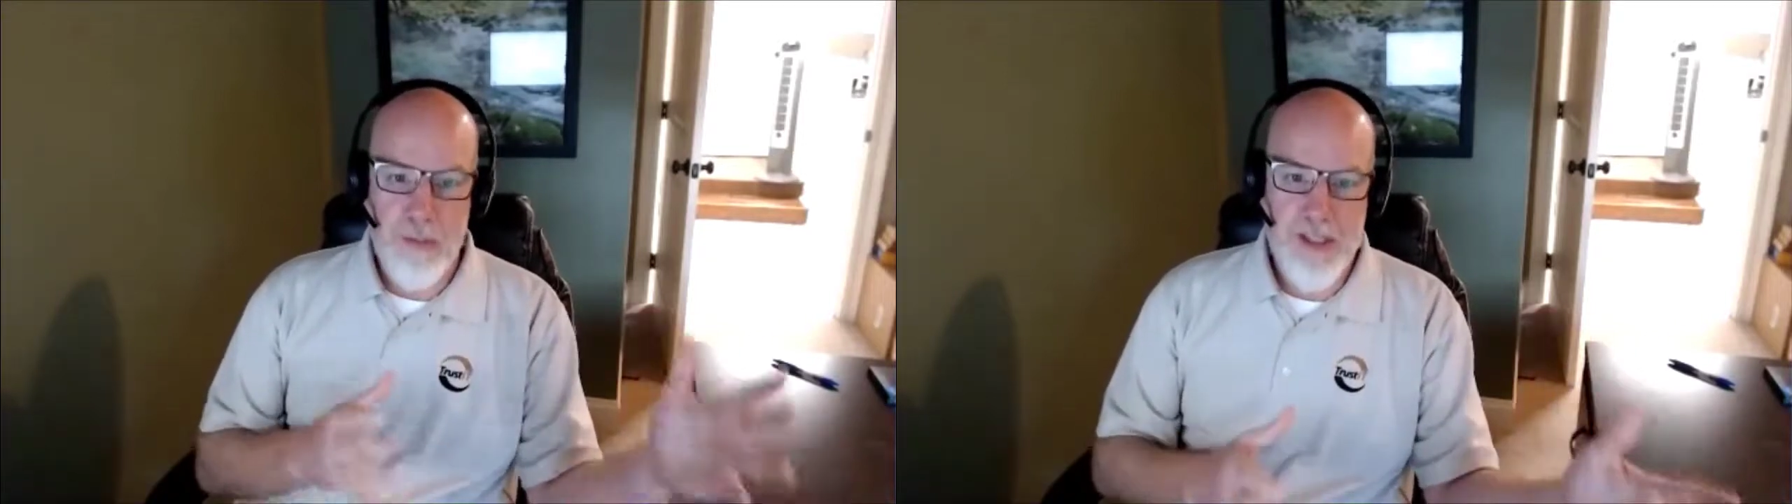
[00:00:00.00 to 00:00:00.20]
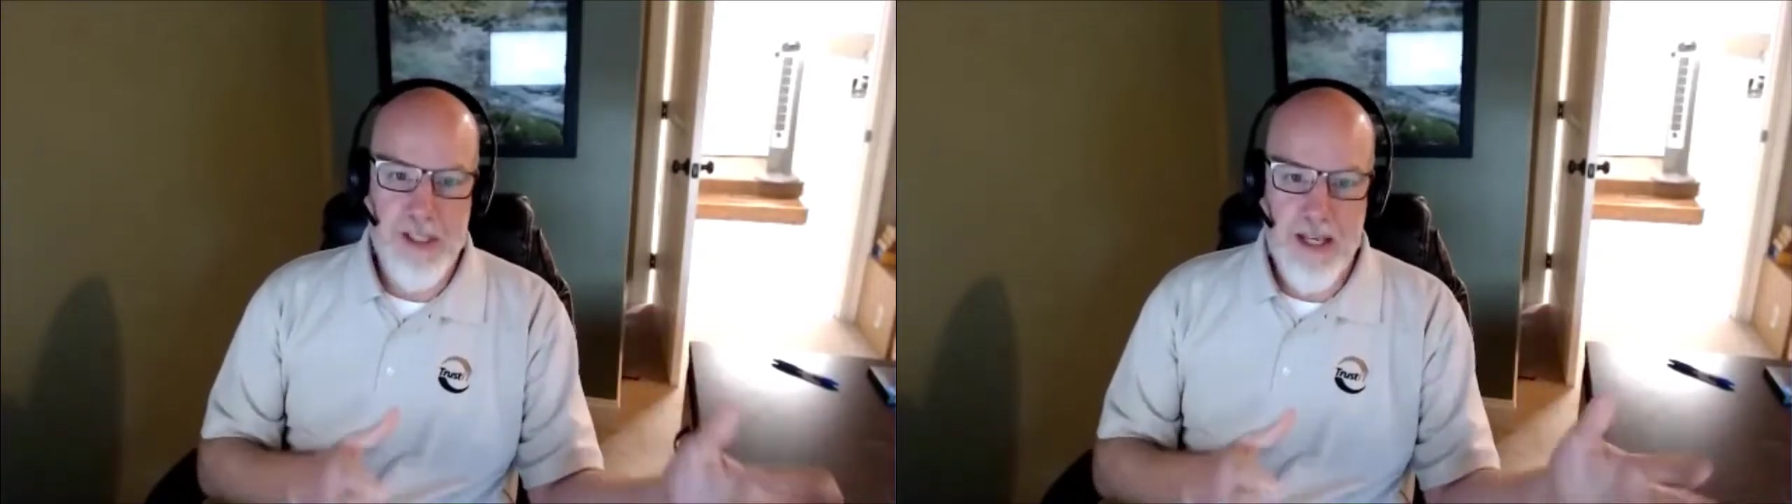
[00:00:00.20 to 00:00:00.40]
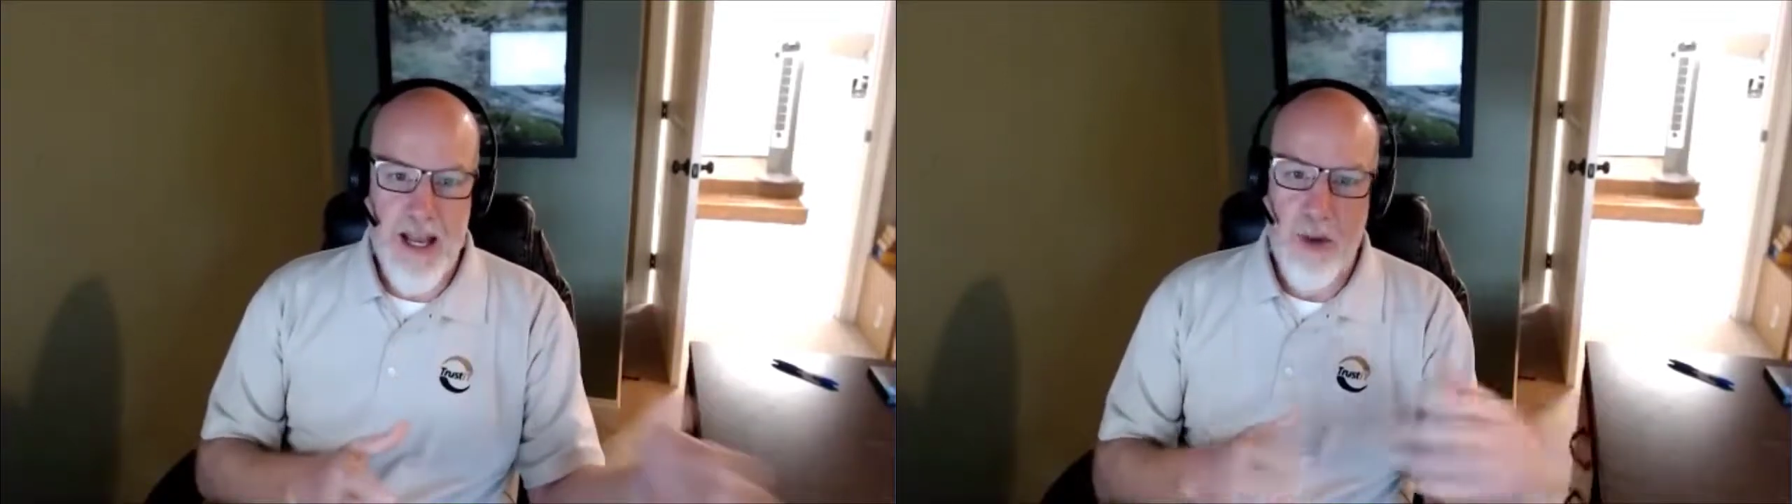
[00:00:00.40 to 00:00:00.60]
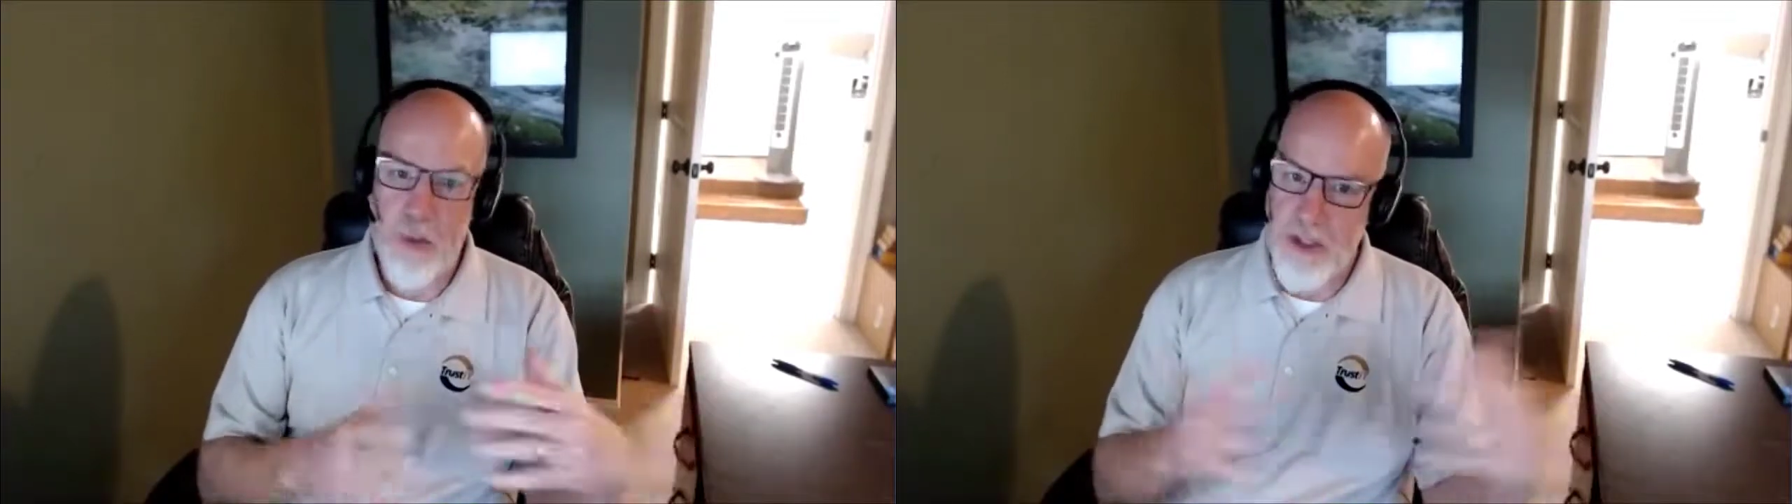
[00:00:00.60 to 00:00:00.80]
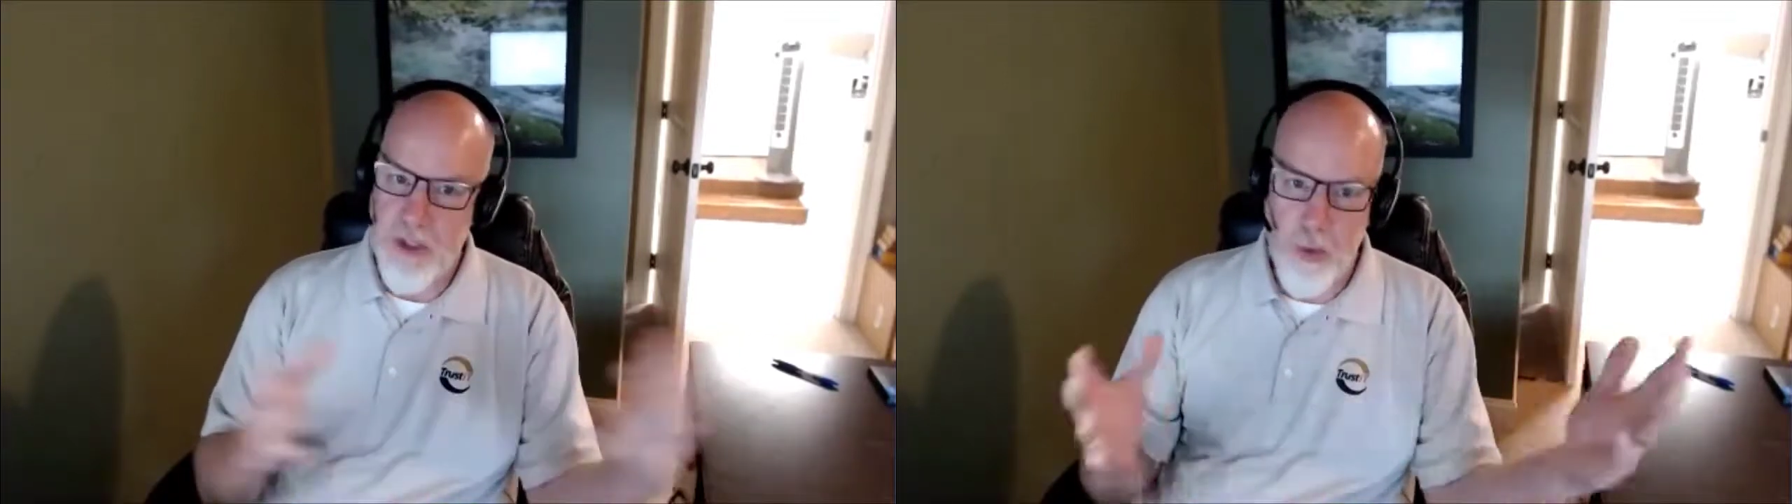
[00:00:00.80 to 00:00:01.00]
missing now
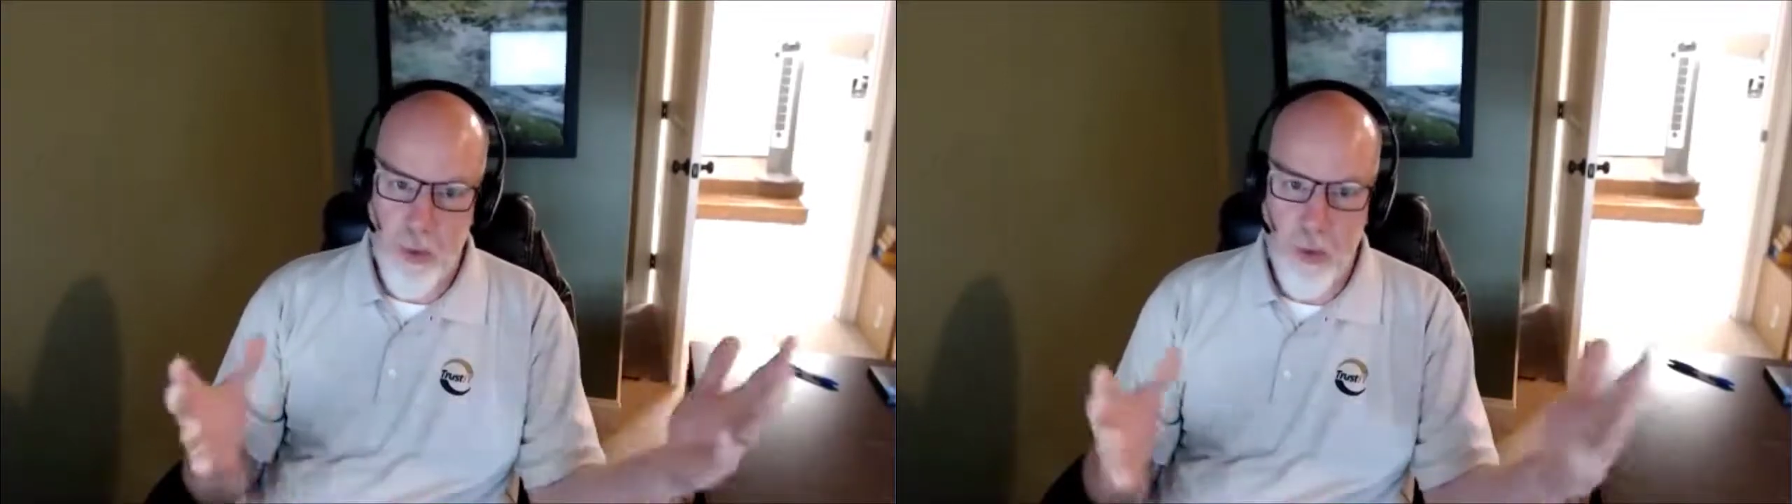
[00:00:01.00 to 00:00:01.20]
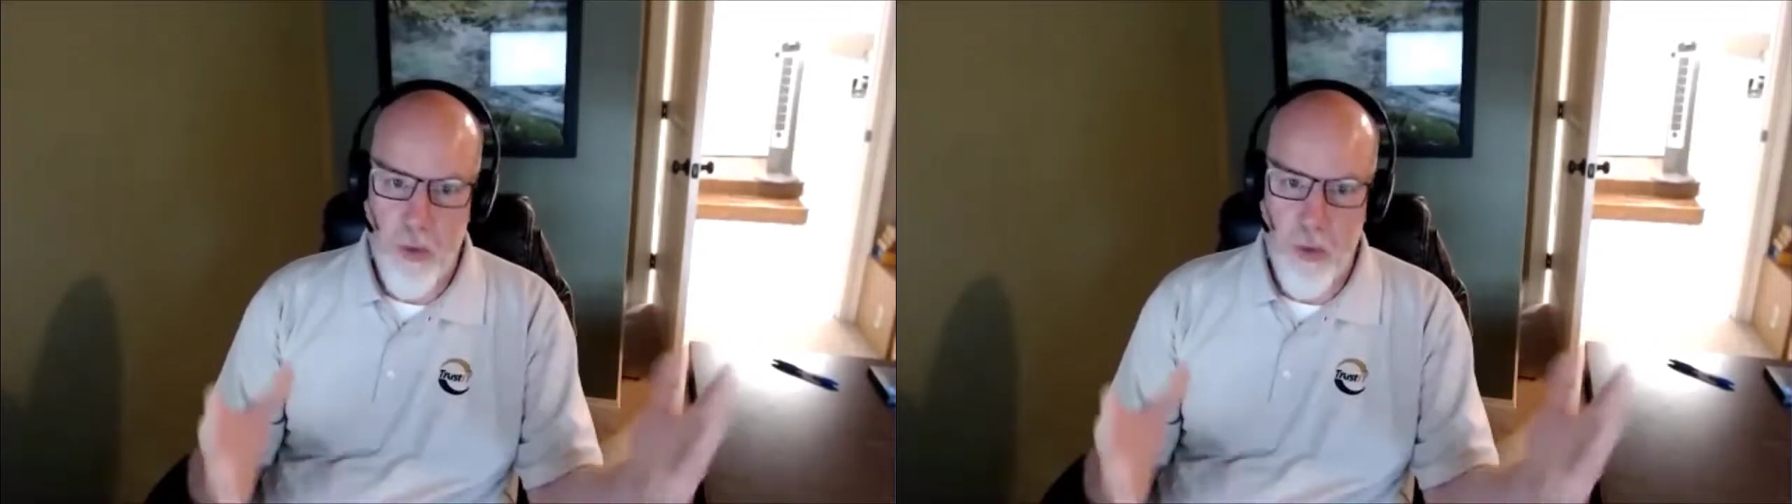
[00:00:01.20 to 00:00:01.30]
with this whole